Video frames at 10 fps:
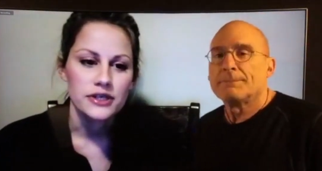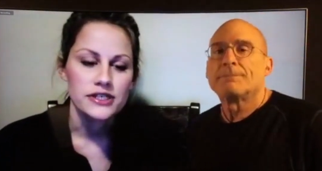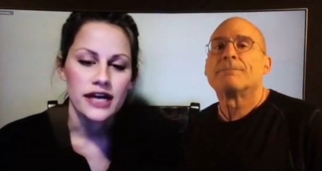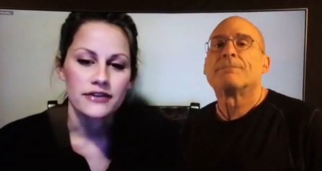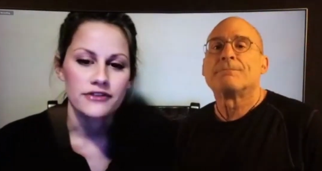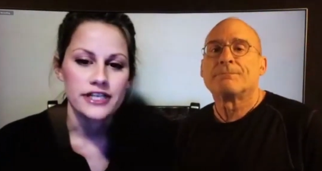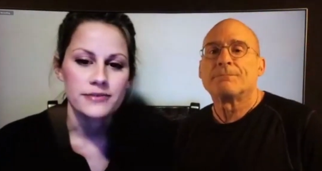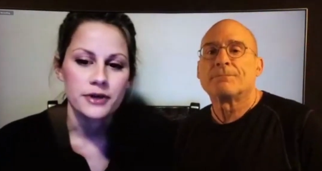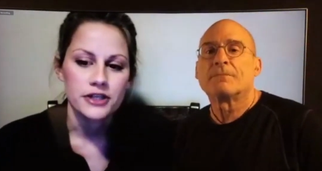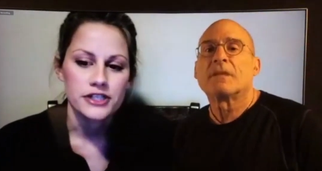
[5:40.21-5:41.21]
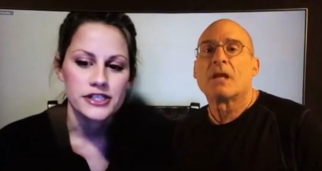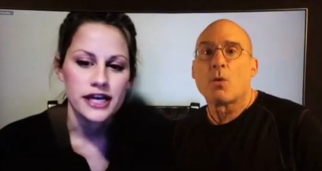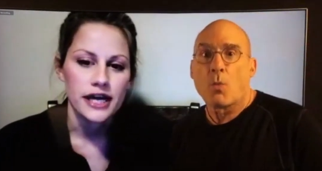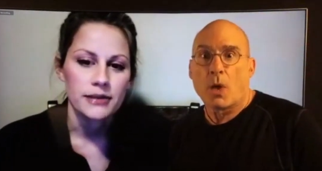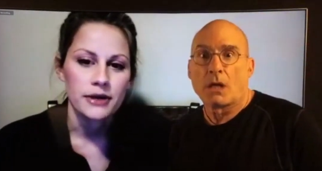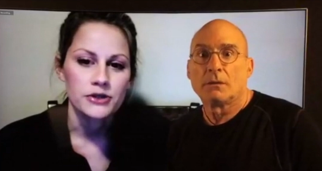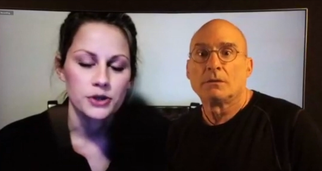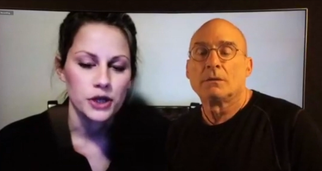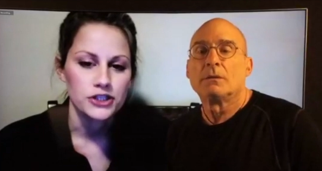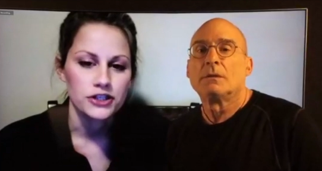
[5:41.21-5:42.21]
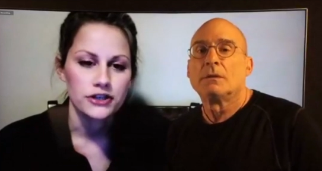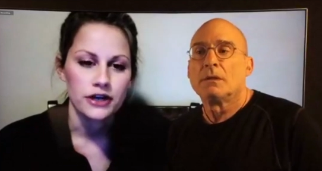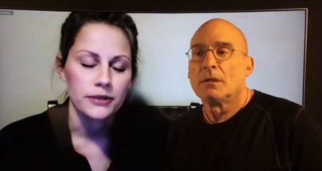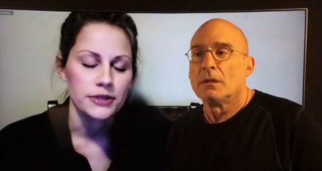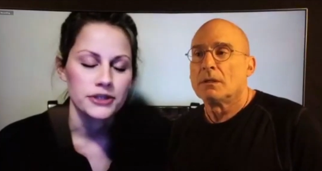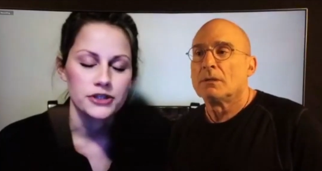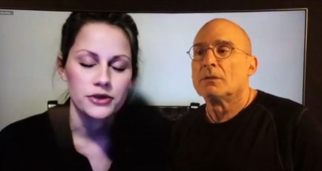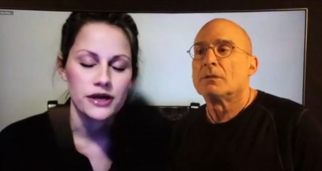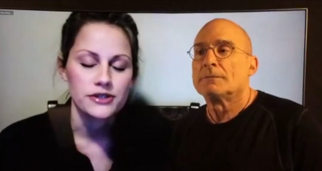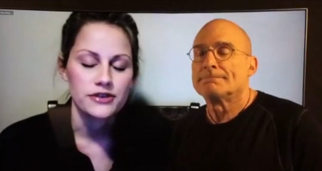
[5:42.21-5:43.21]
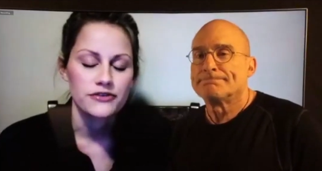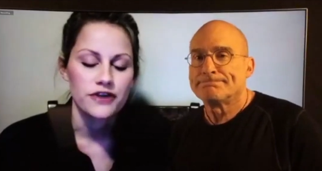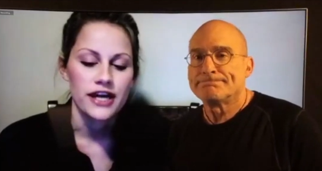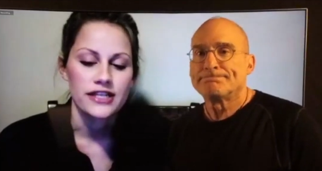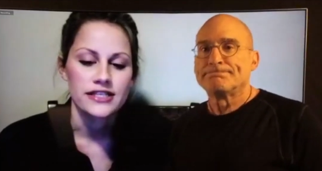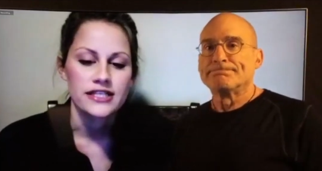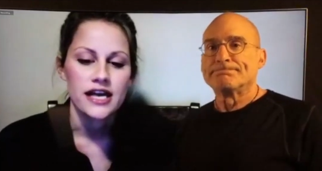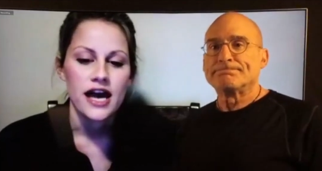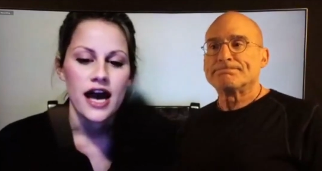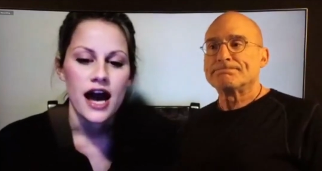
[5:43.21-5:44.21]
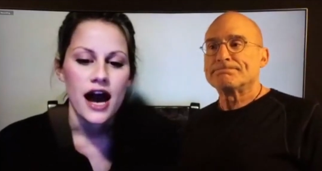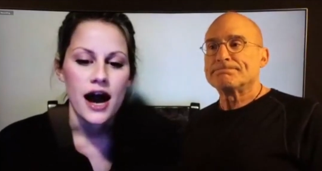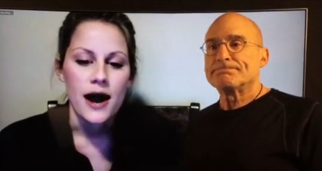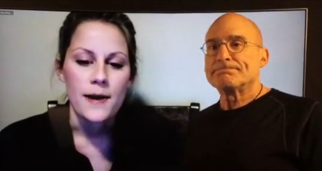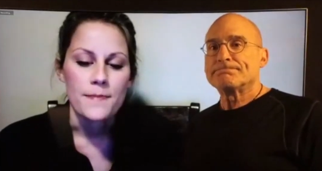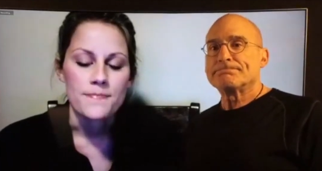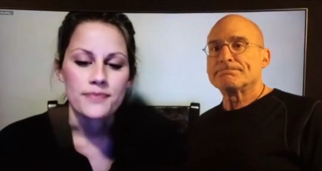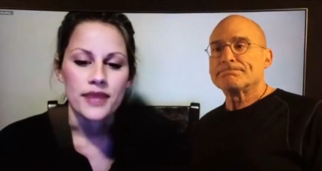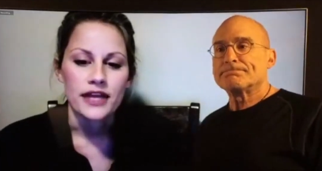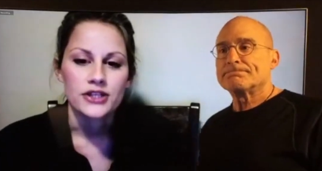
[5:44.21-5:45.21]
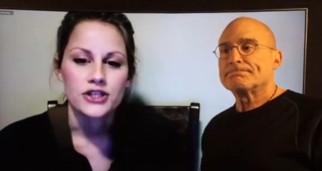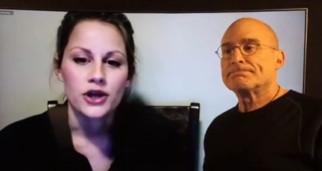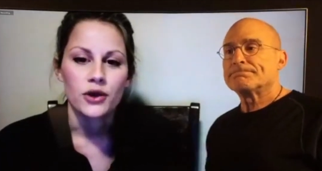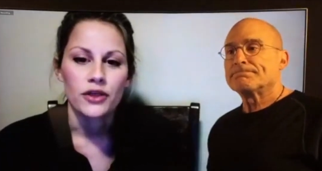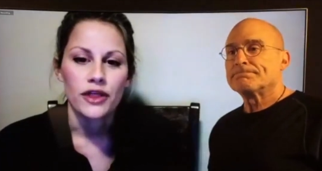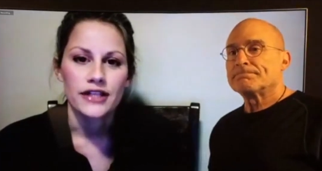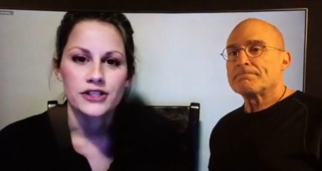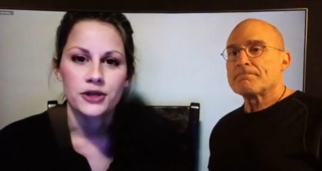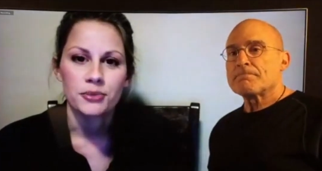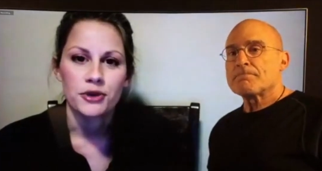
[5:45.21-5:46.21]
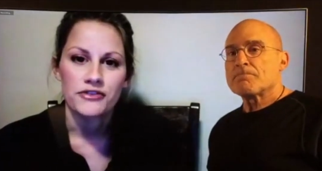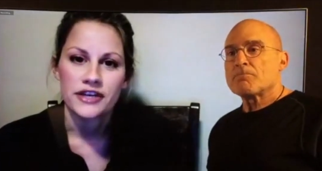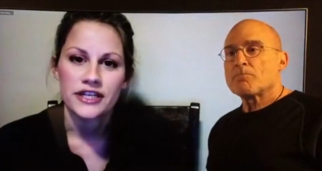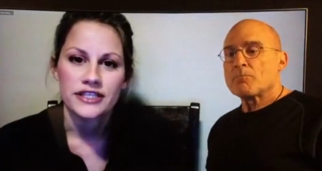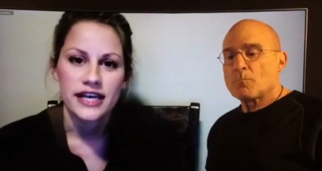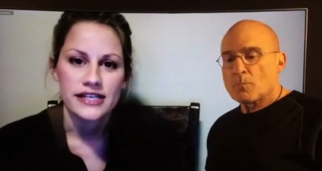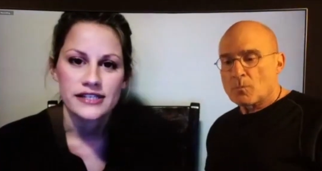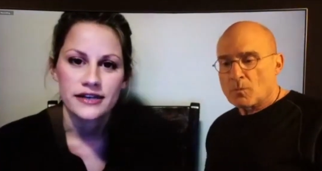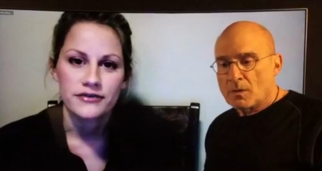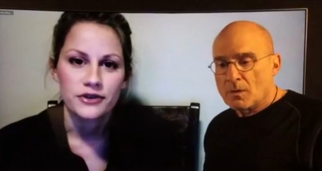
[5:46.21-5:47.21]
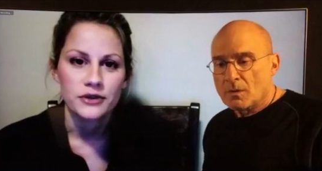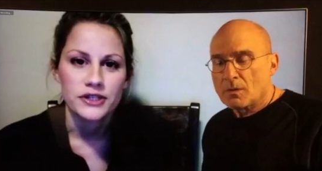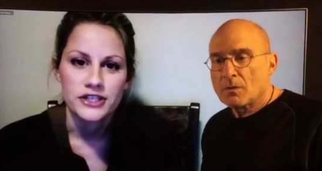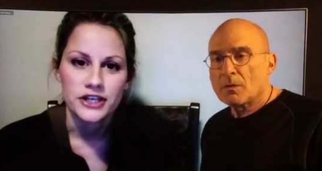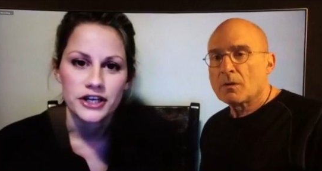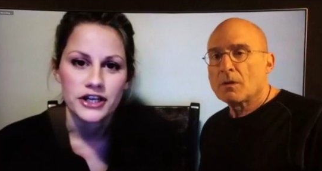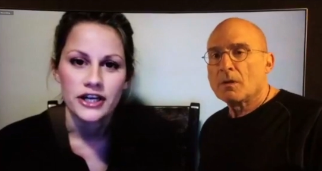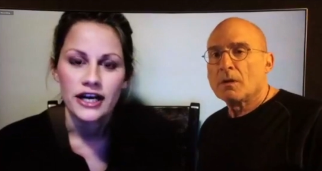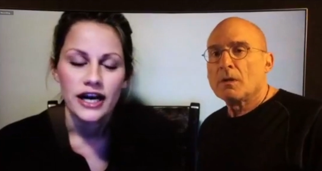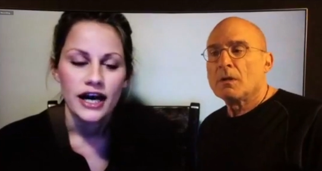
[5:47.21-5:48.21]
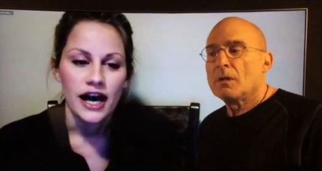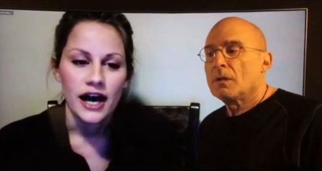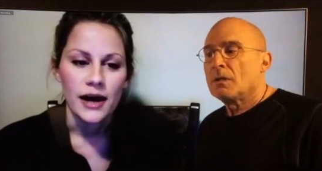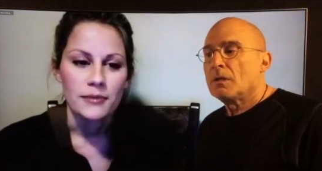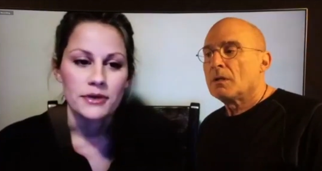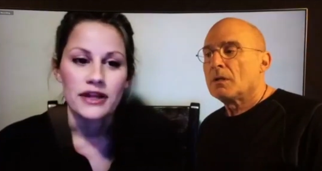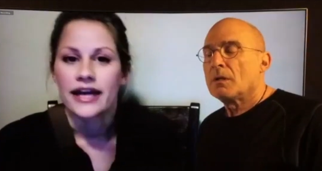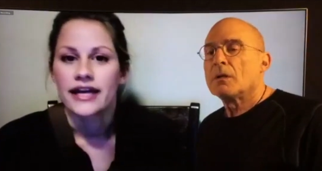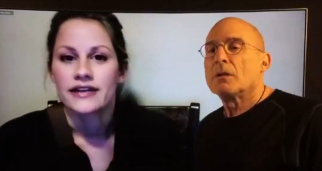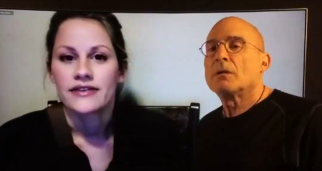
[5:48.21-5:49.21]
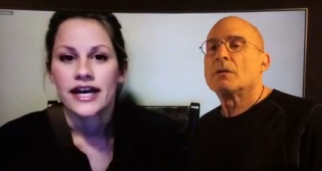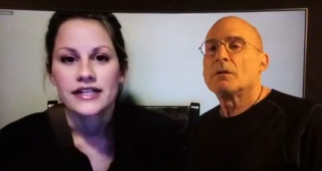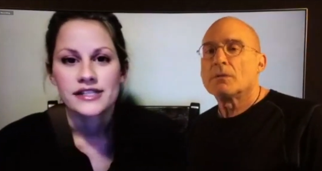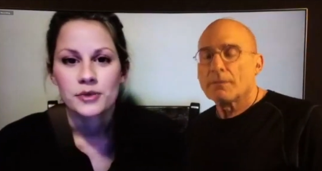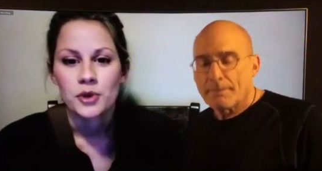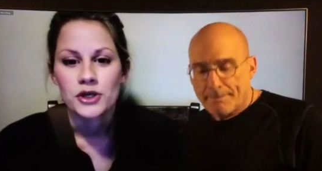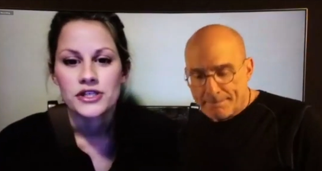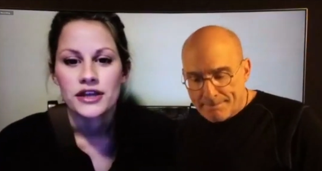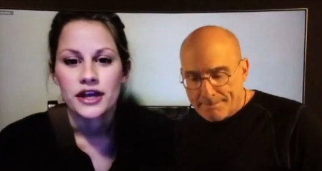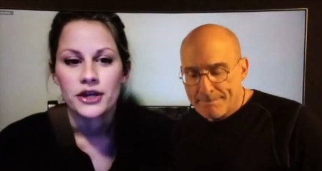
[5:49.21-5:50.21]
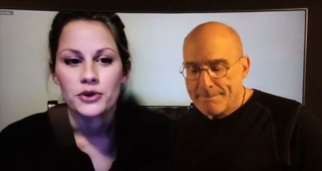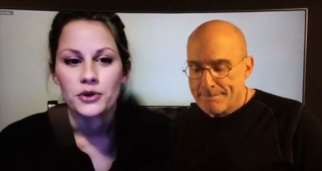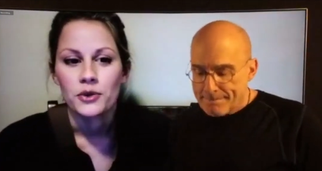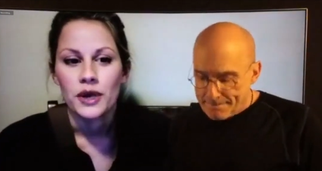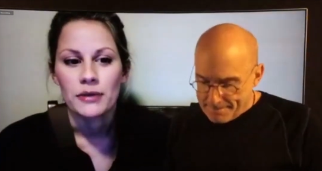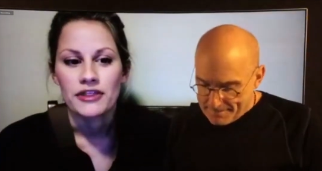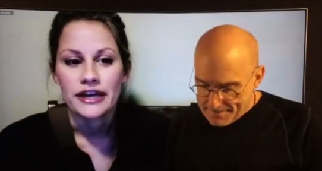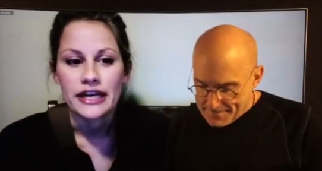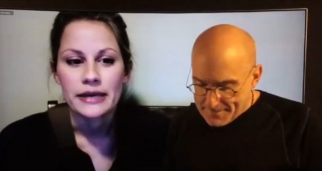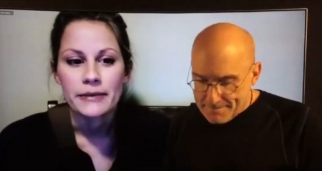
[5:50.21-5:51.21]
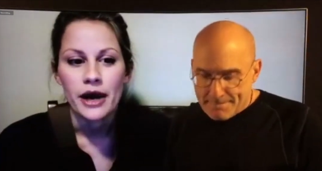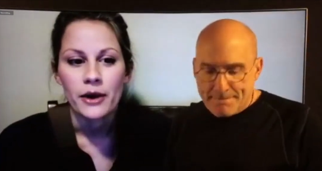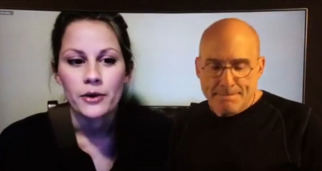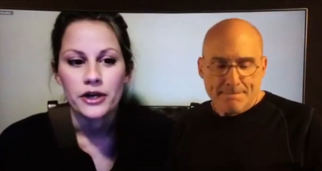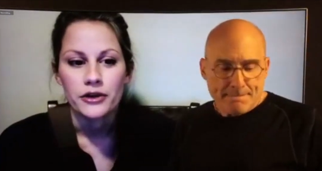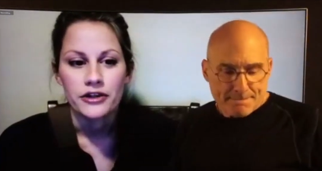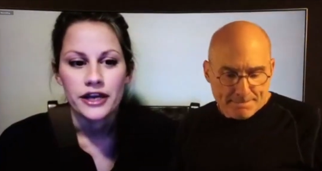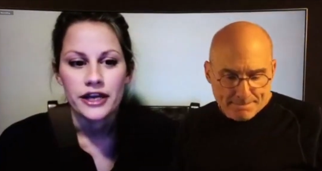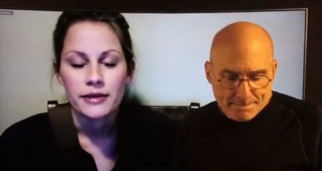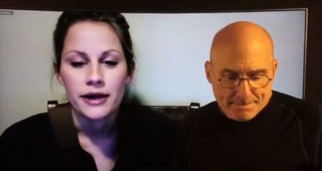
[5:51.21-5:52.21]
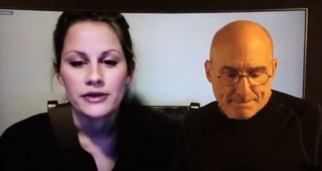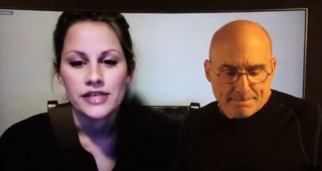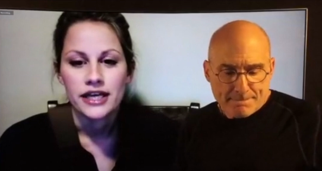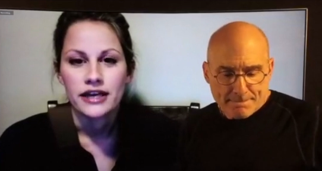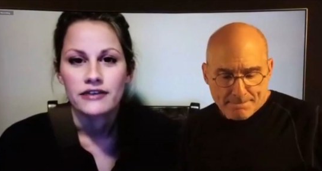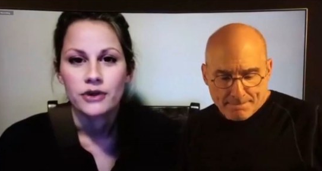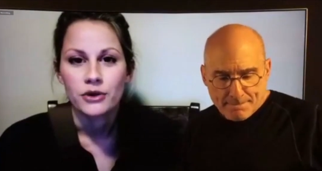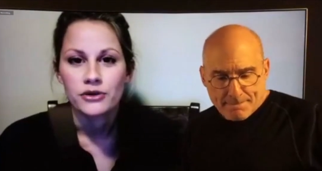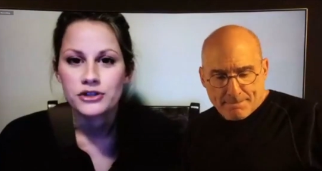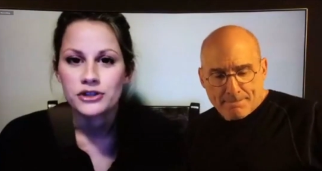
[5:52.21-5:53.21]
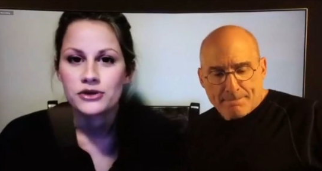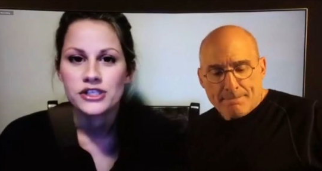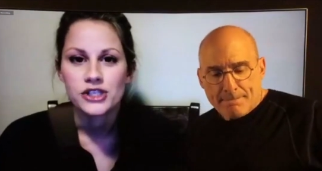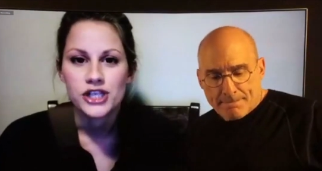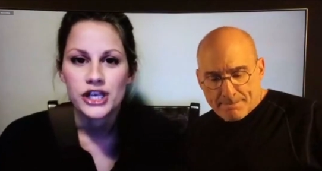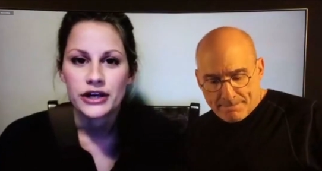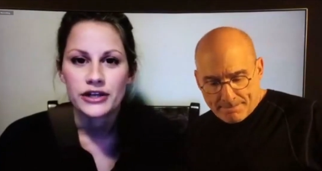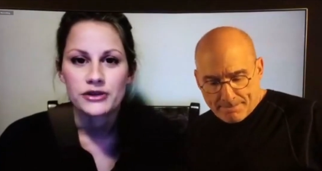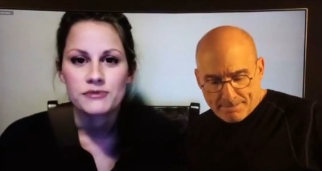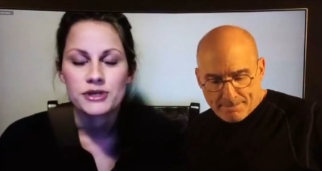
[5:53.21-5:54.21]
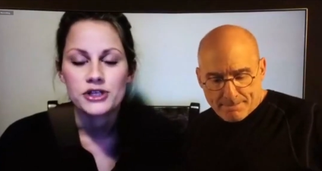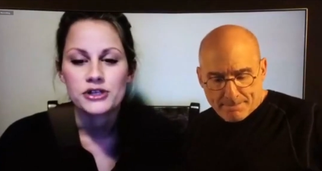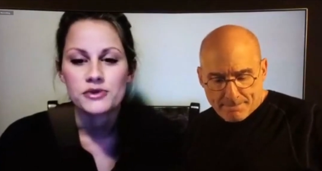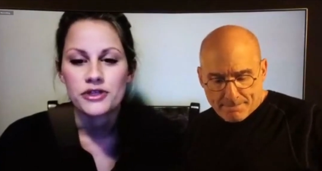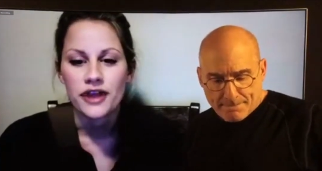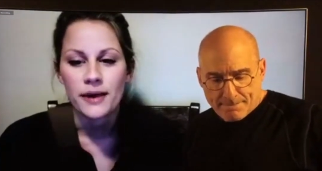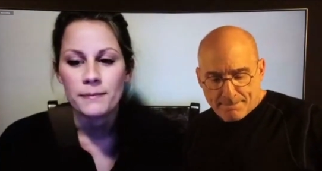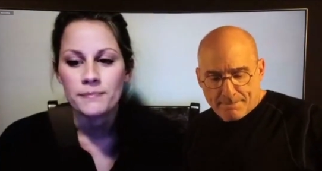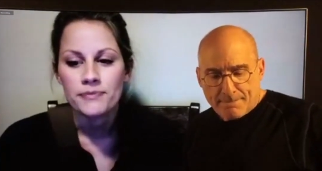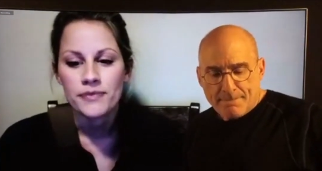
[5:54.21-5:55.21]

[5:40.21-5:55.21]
Speaker 1: on Facebook. She's got about 200, or I mean, 2,000 friends. Um, and so that's your perfect guest influencer um, client. That's the person that you want to be thinking about when you're thinking about taking photo shoots and sharing those pictures with them.